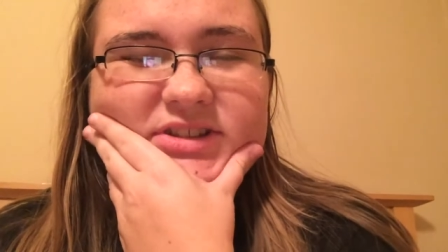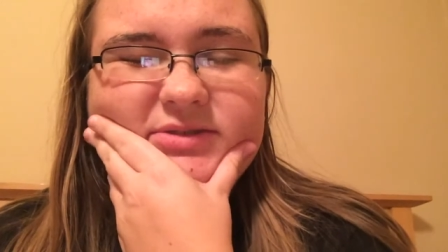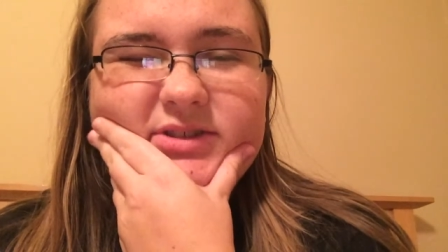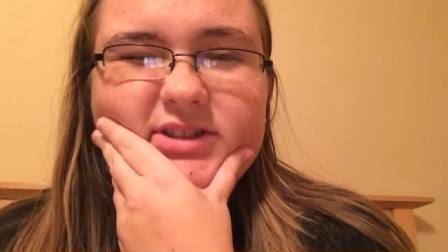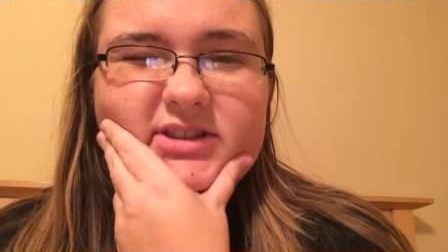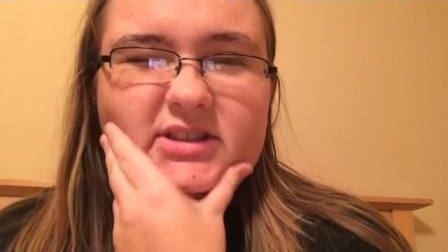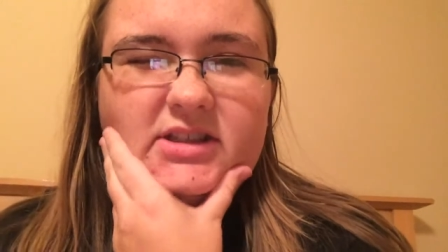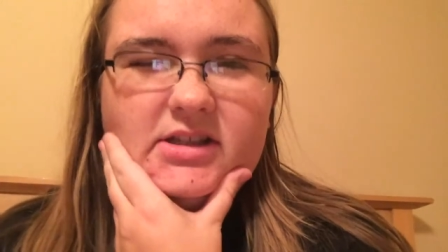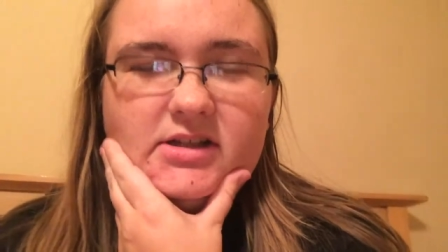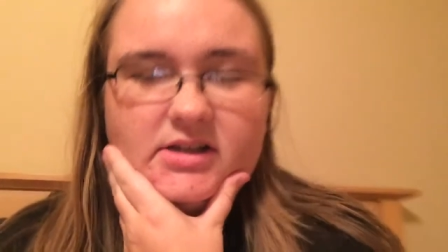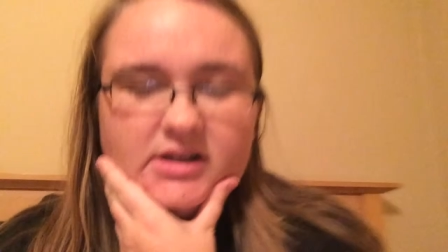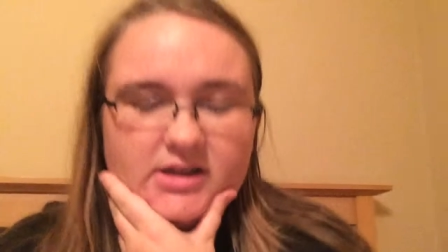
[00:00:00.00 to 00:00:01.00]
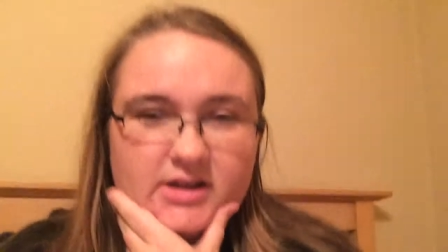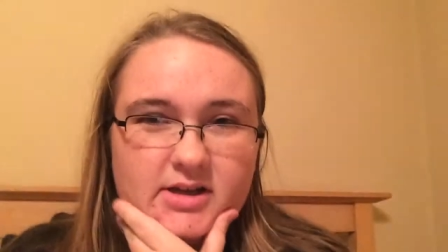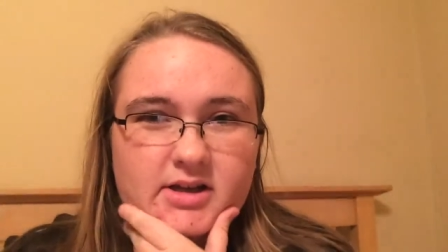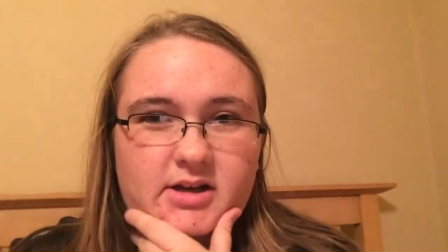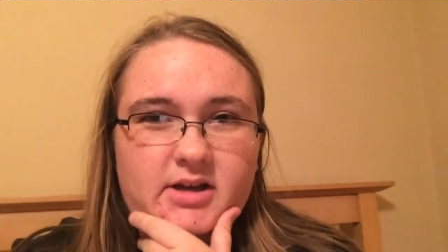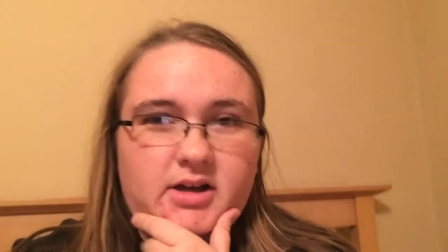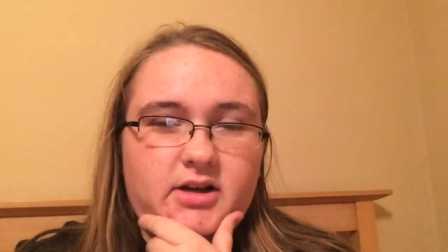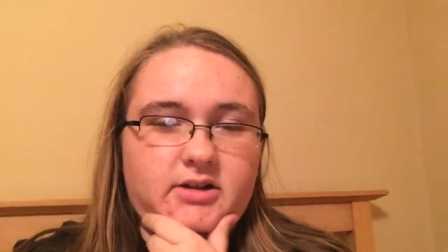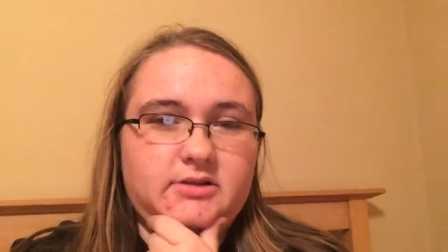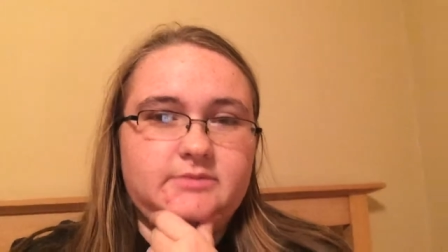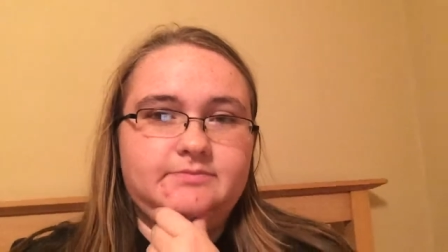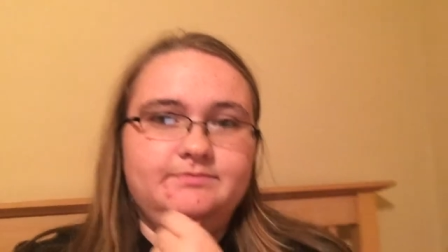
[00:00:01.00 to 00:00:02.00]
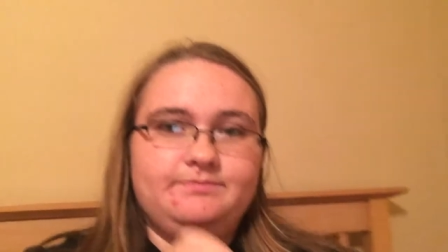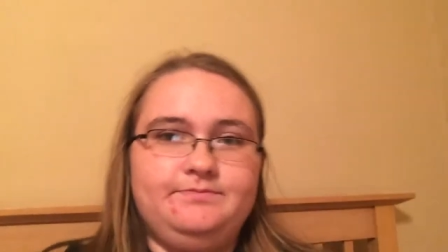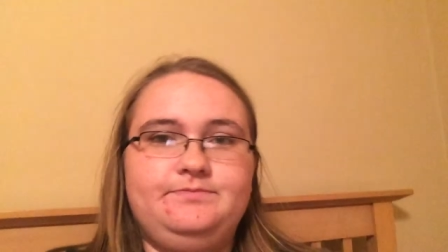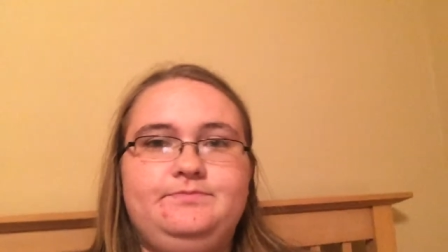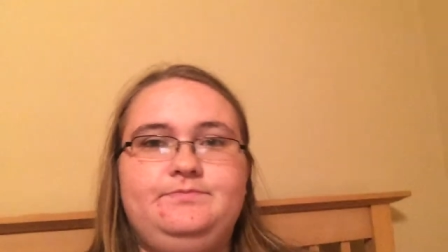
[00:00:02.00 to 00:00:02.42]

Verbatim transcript: I want to say. Um,